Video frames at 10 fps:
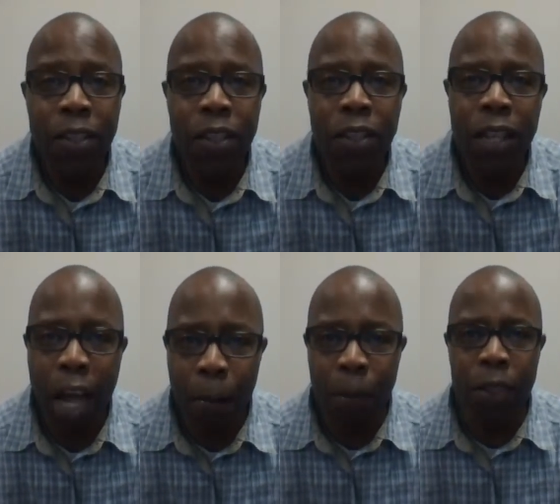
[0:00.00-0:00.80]
It's just
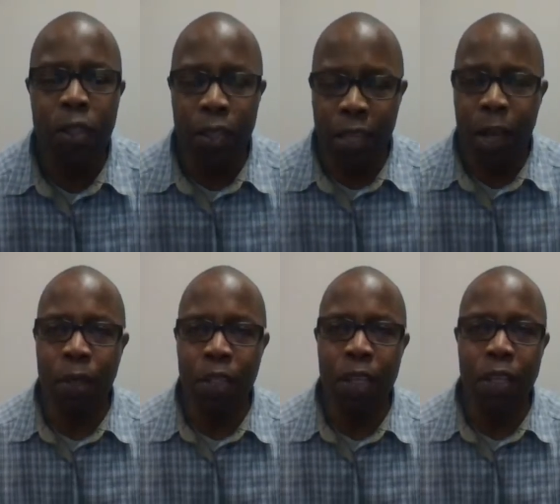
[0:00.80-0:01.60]
competition,
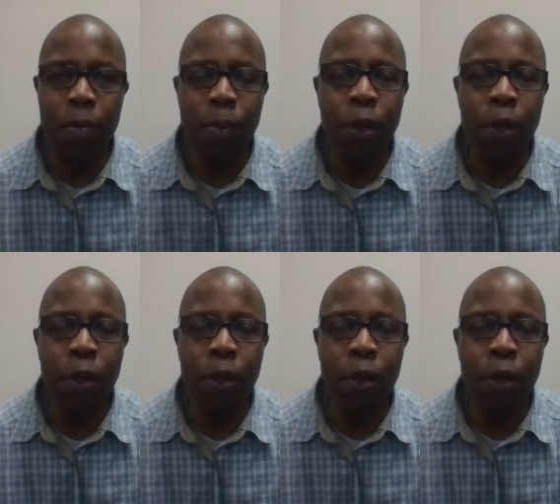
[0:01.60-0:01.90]
competition.